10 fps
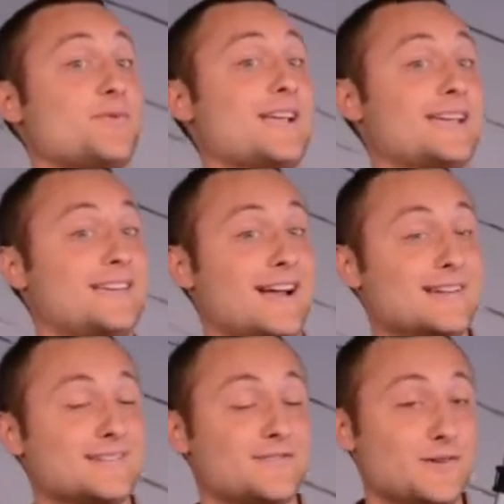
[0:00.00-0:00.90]

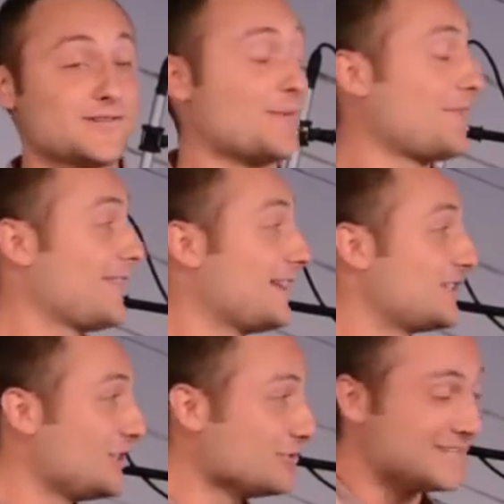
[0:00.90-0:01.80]
recognized for something
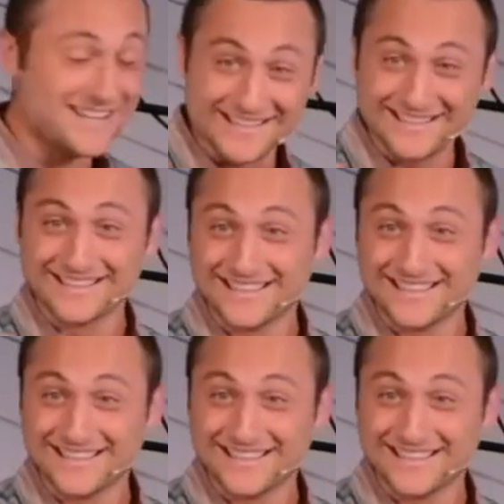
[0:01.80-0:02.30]
that you did.